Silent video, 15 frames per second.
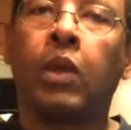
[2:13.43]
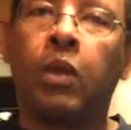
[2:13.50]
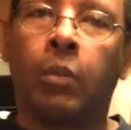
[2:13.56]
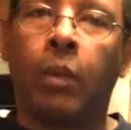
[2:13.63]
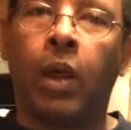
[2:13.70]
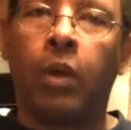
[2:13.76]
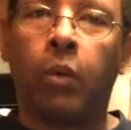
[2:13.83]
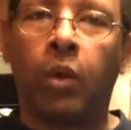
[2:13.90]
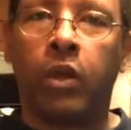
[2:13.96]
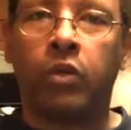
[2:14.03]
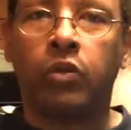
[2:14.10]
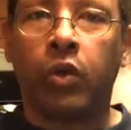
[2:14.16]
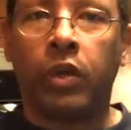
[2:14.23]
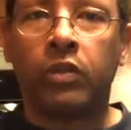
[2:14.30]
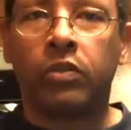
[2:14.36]
you might want
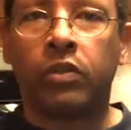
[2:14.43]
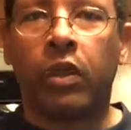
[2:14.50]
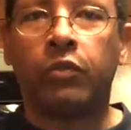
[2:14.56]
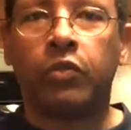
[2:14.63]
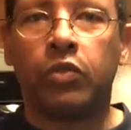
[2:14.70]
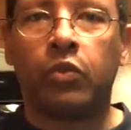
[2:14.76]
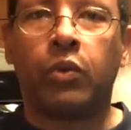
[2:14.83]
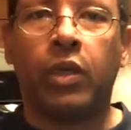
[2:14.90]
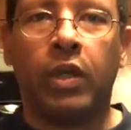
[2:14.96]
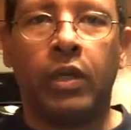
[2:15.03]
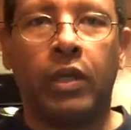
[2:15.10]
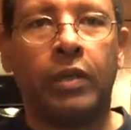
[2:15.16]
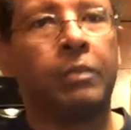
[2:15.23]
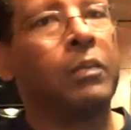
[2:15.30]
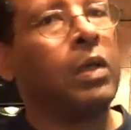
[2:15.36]
to try stuffed
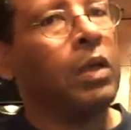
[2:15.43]
zucchini.